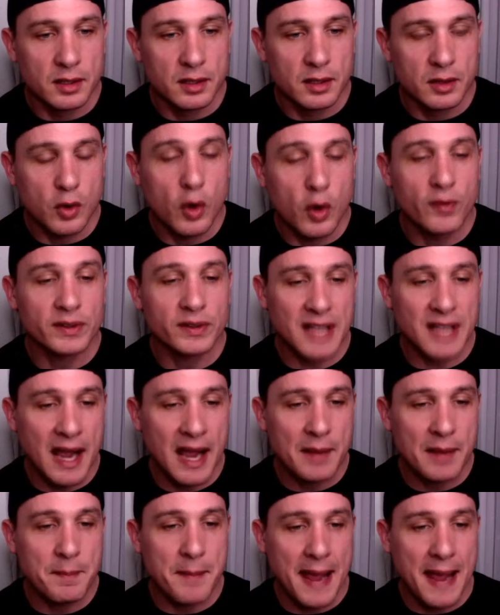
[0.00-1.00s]
over
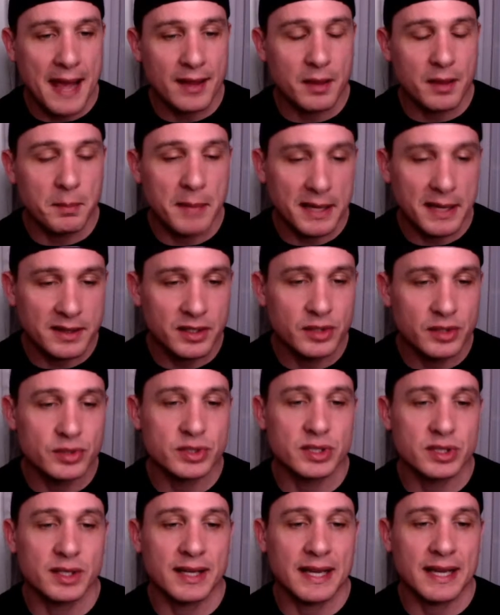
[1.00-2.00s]
time meth, meth
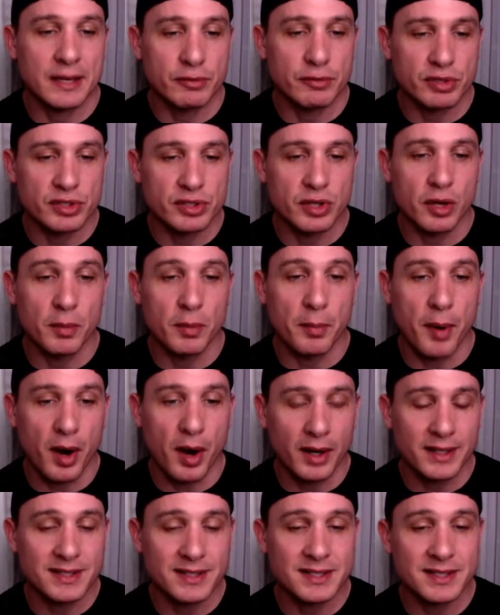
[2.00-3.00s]
use can result in
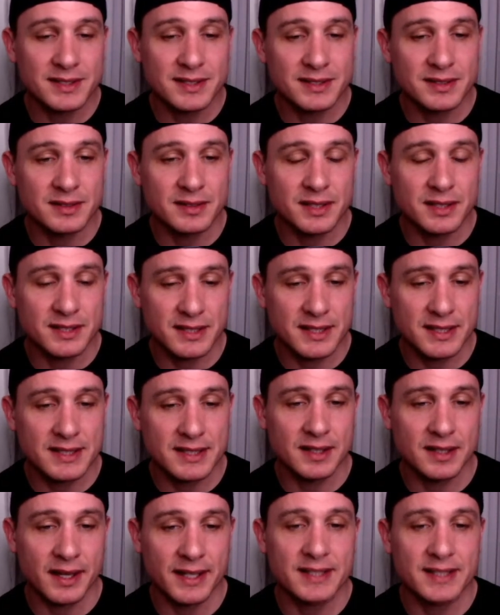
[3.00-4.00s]
Parkinson's
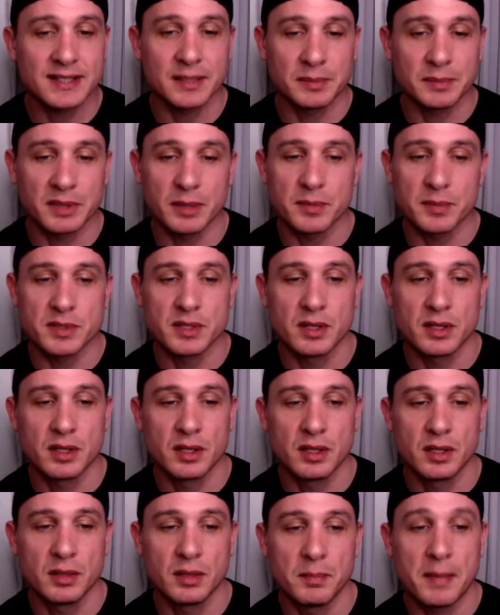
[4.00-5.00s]
disease-like symptoms.
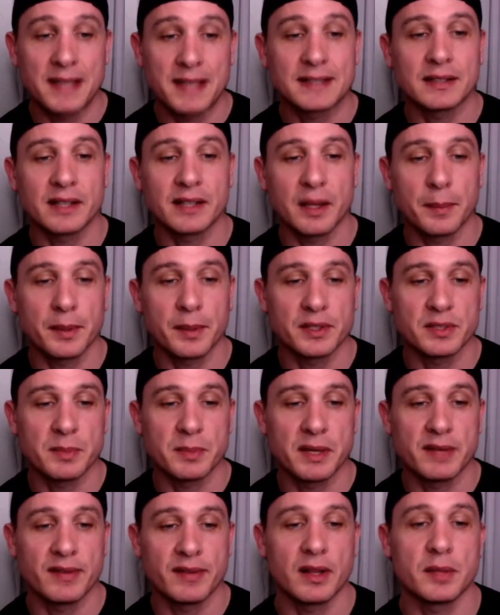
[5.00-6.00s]
Mentally, a person may
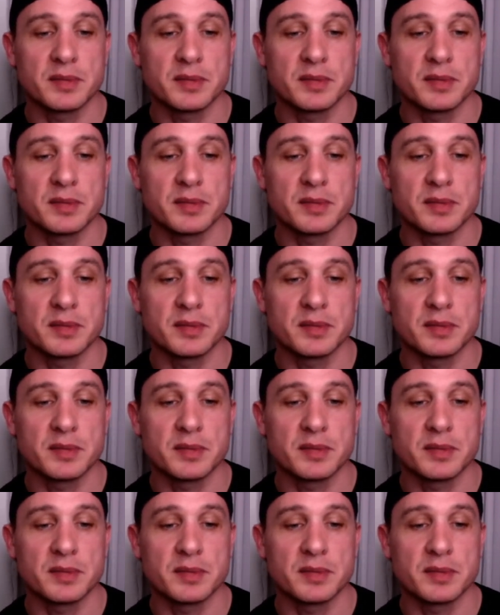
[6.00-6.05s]
develop